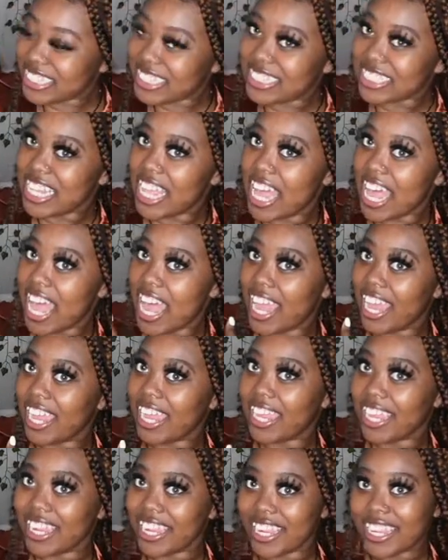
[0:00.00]
is
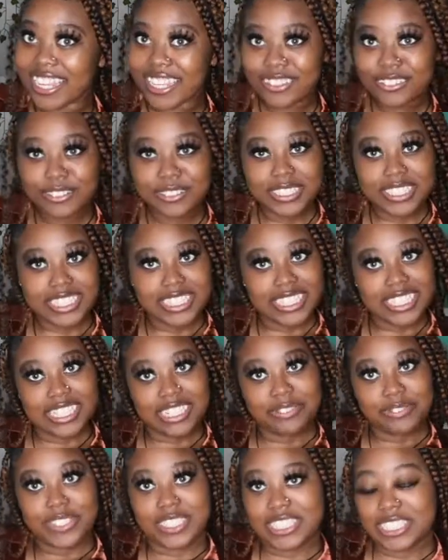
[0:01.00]
like, you see
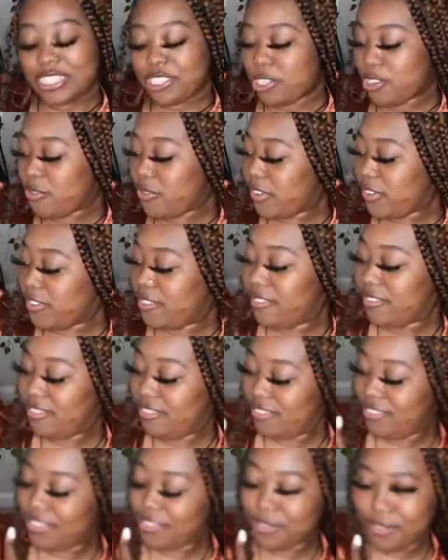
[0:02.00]
the
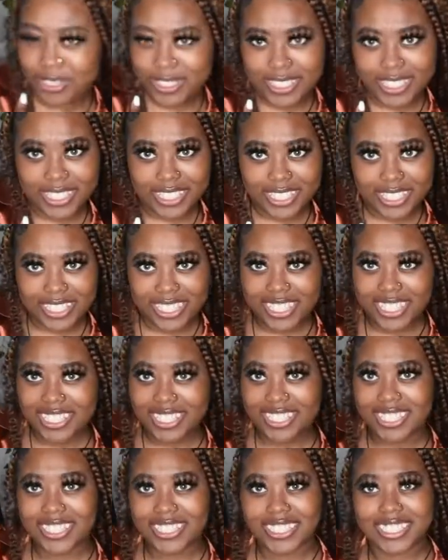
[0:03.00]
material, you see
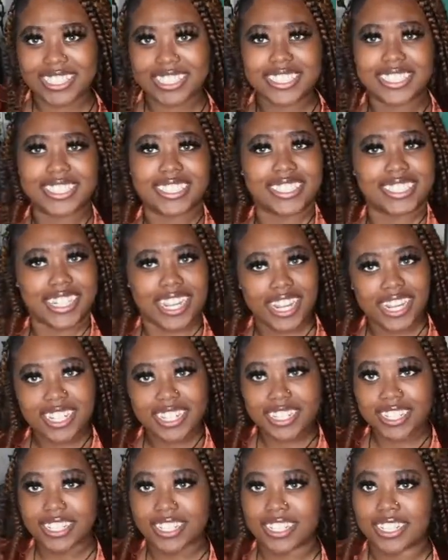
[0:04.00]
this, it's
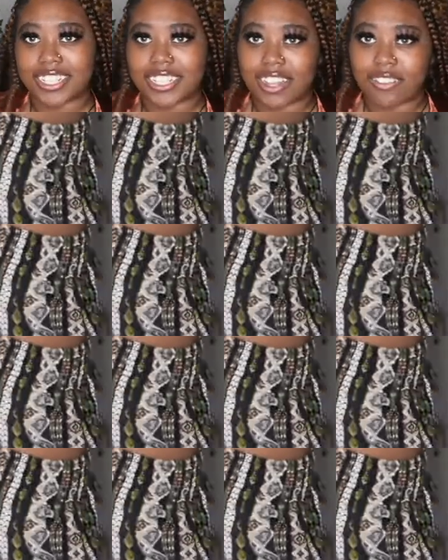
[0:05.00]
shining.